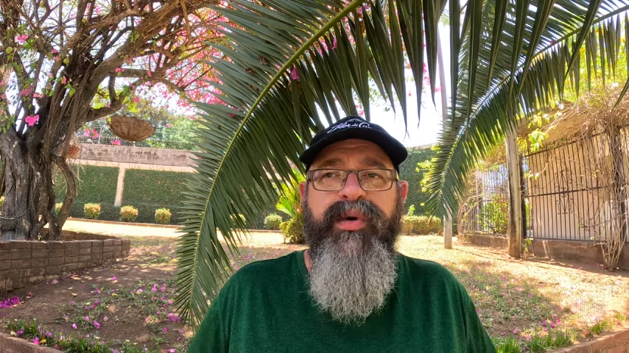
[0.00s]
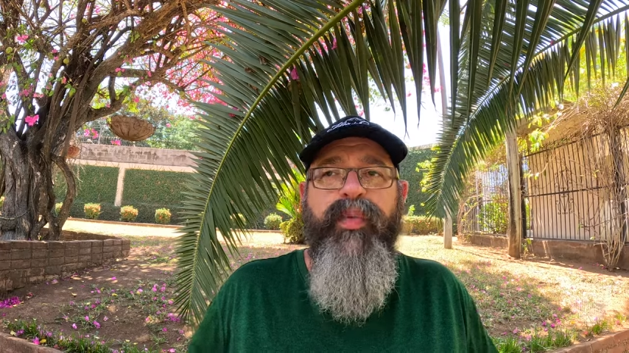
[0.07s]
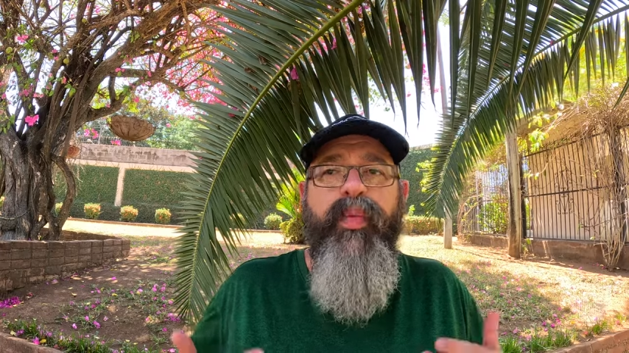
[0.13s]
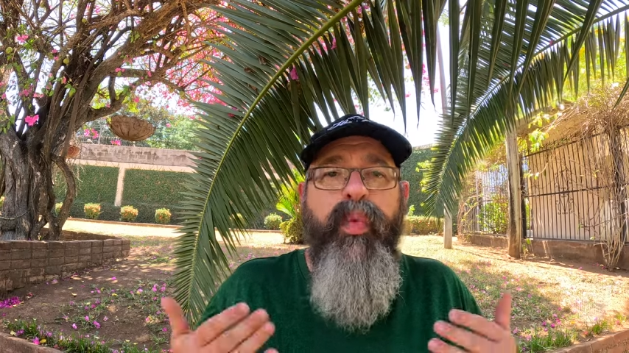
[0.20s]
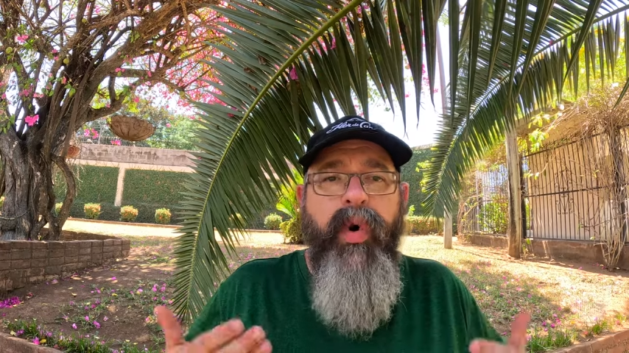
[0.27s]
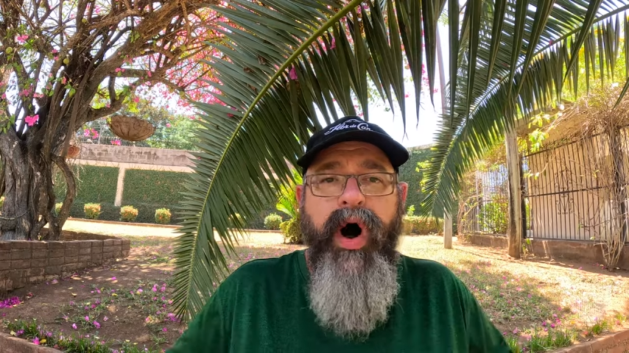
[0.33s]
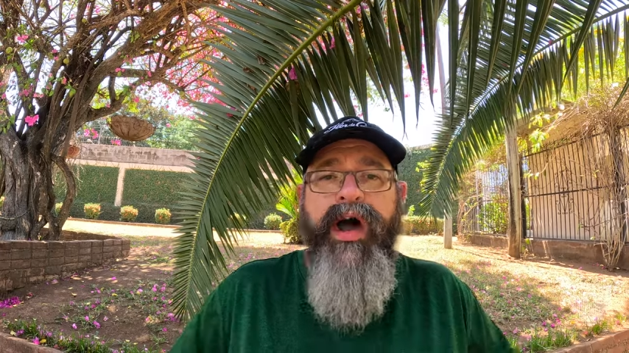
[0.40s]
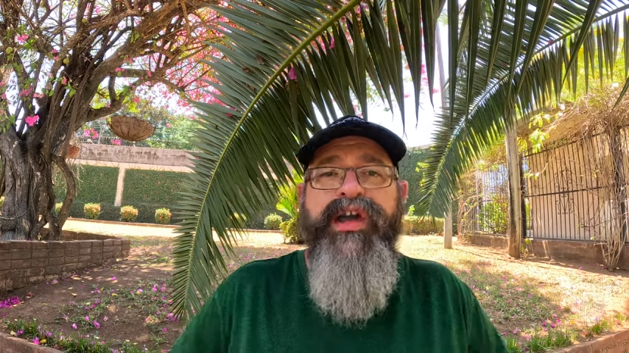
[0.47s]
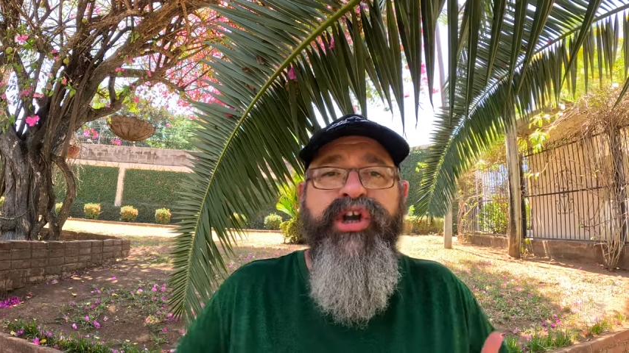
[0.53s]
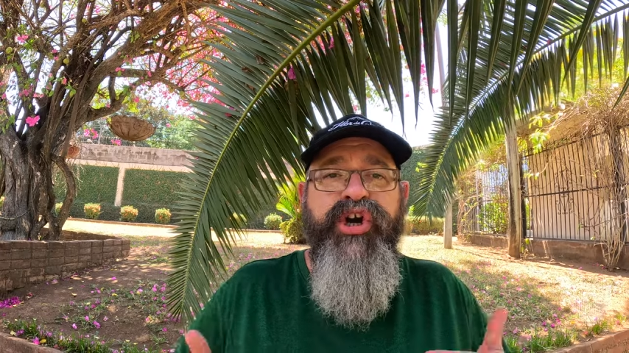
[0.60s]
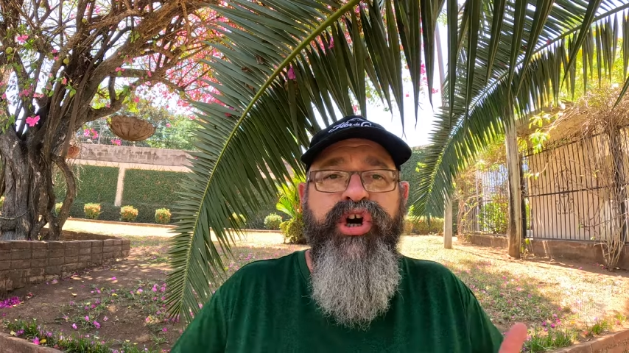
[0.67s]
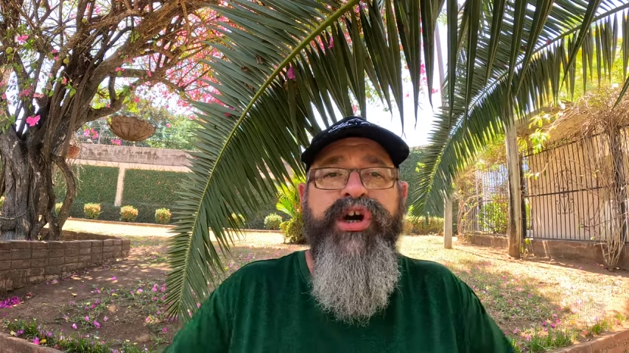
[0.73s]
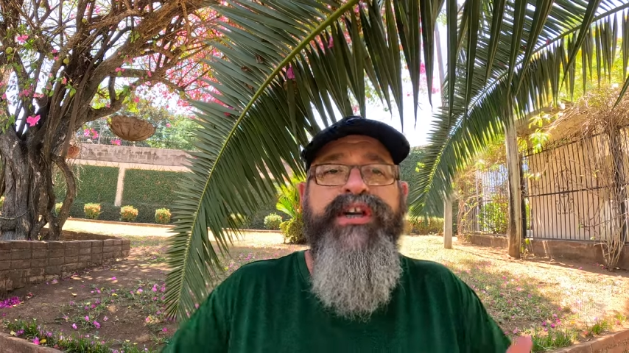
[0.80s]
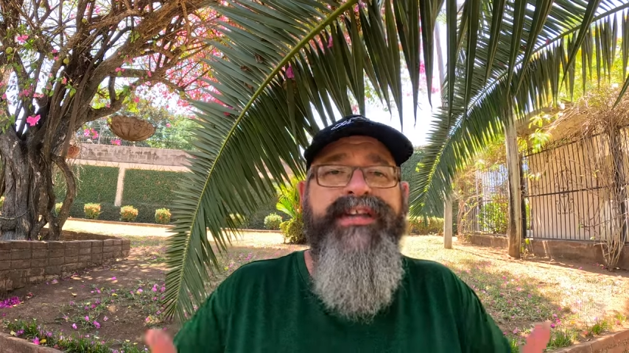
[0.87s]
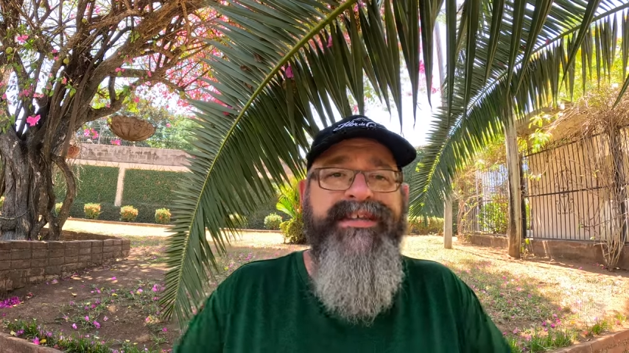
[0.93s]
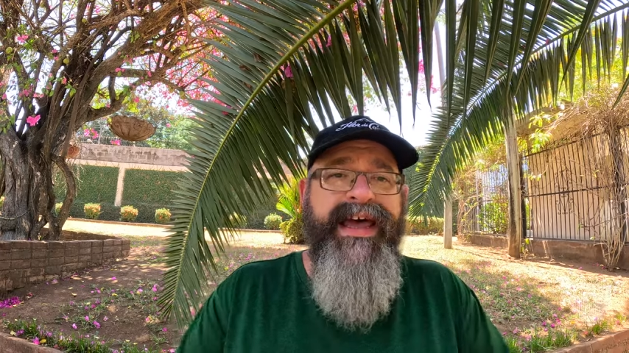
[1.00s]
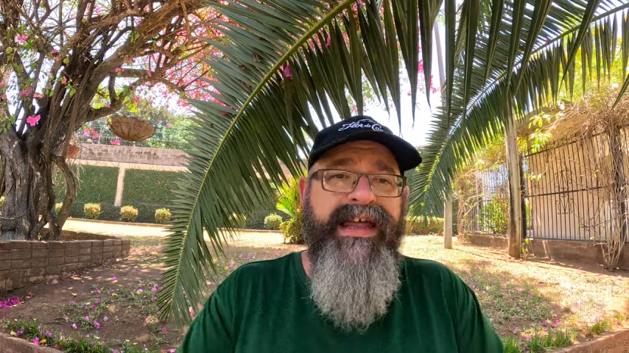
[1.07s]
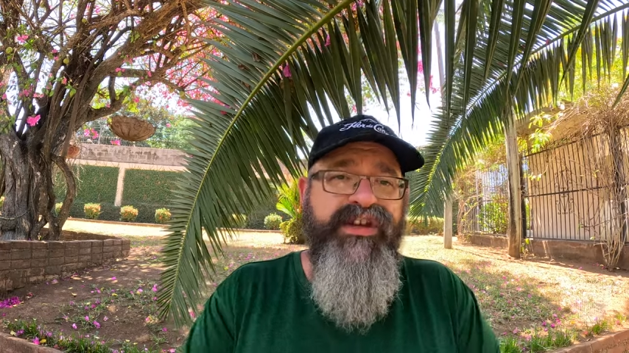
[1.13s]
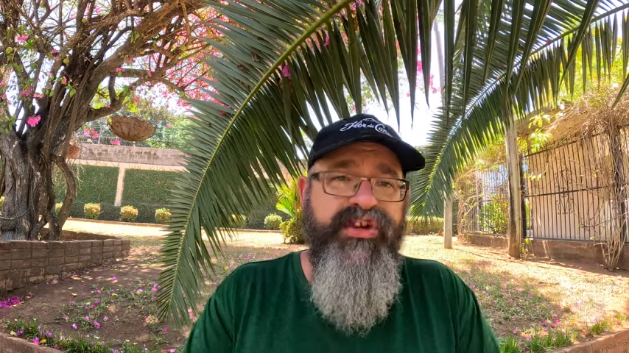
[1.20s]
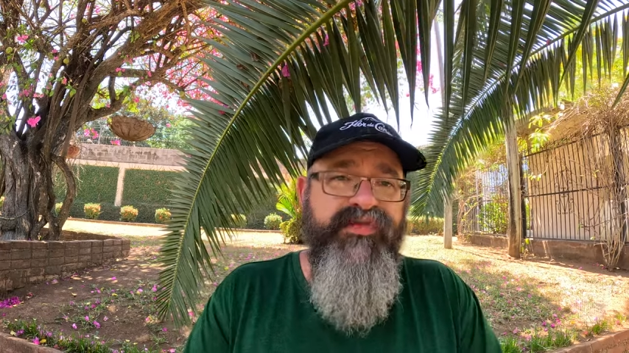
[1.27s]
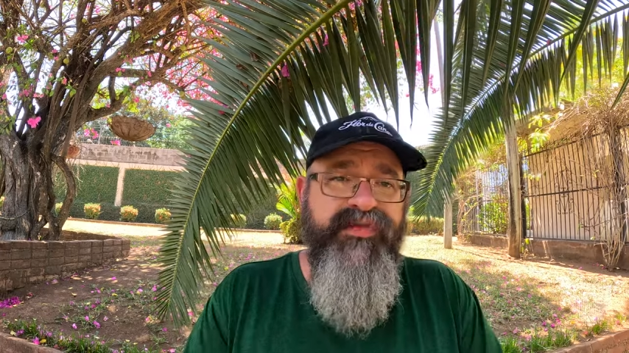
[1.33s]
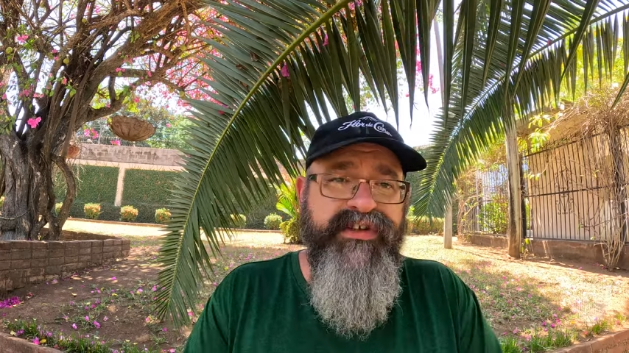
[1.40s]
What good does
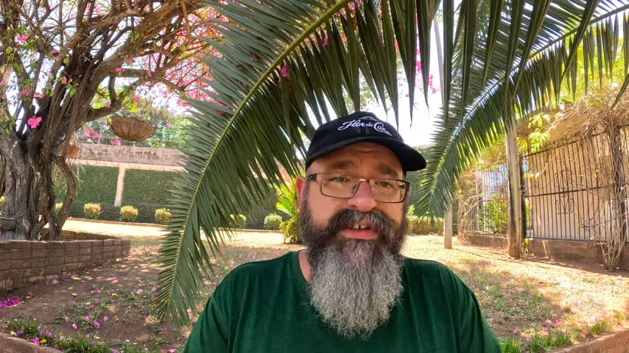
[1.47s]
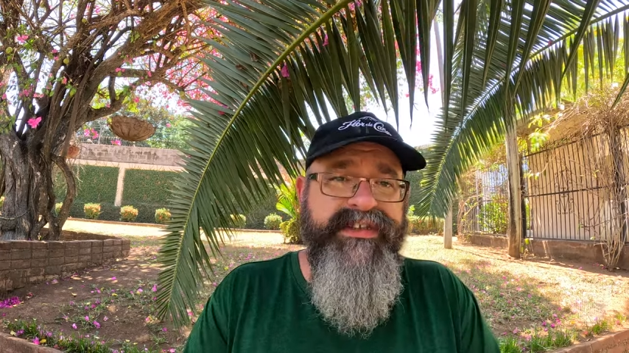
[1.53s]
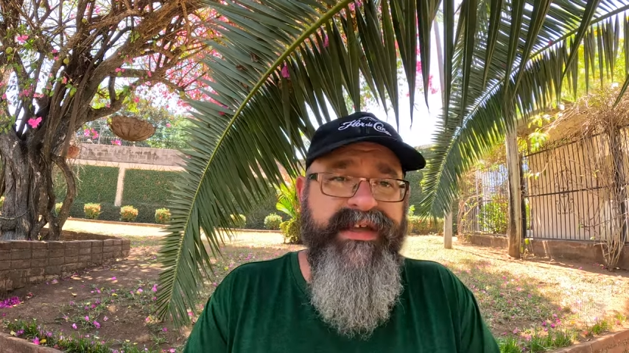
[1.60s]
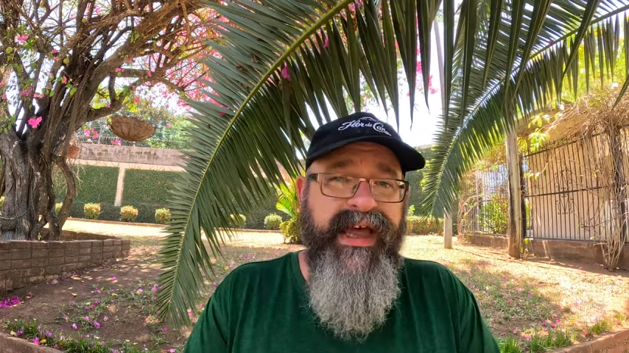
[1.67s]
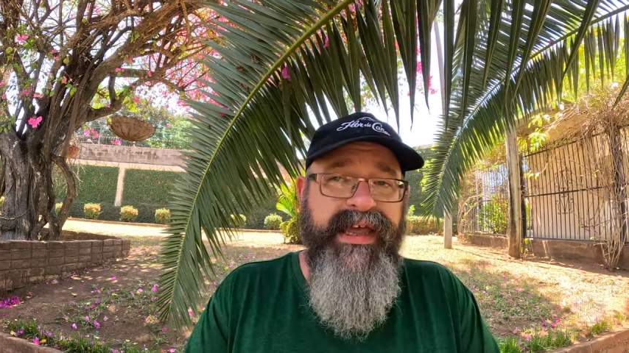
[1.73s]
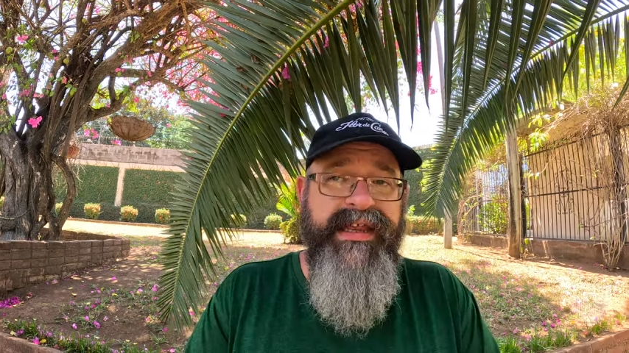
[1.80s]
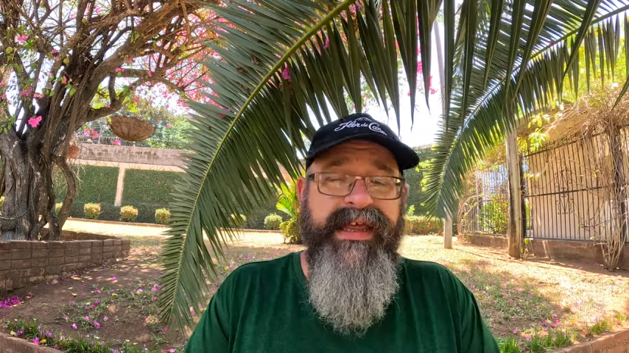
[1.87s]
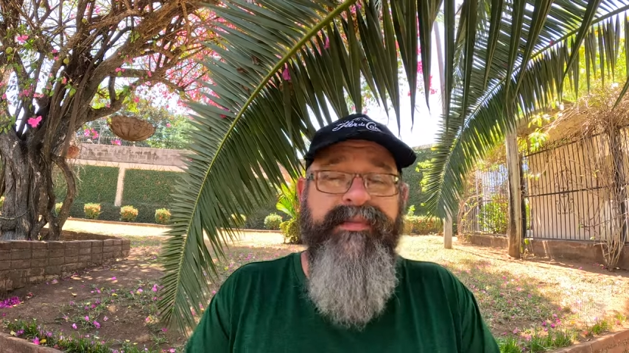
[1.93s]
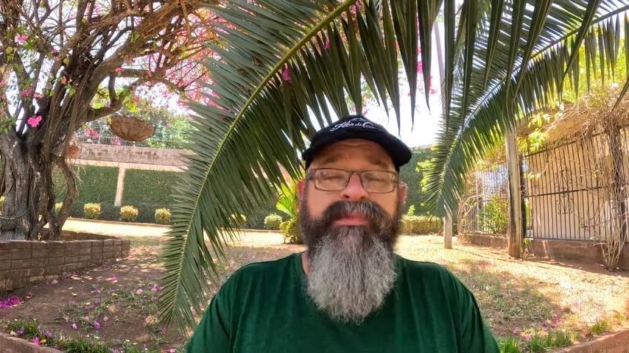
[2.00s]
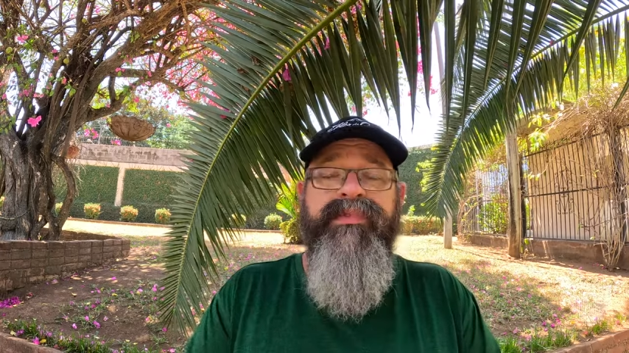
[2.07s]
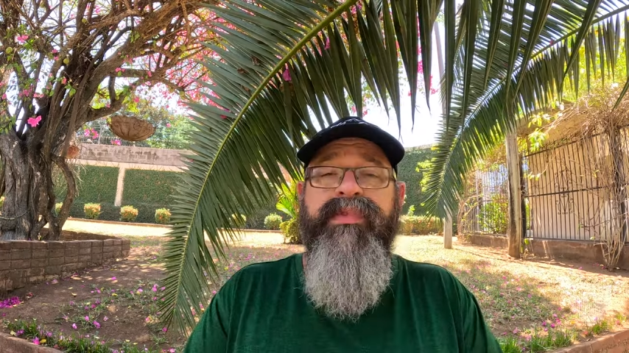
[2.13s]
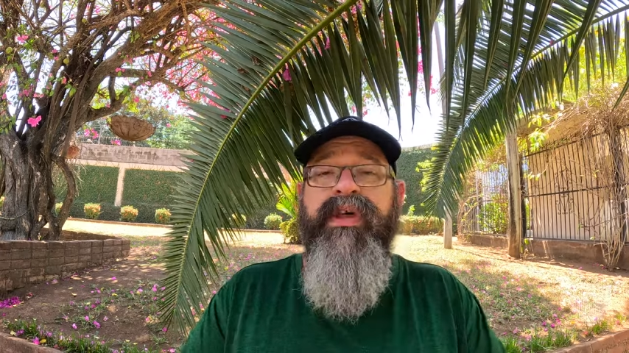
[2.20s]
that do for society?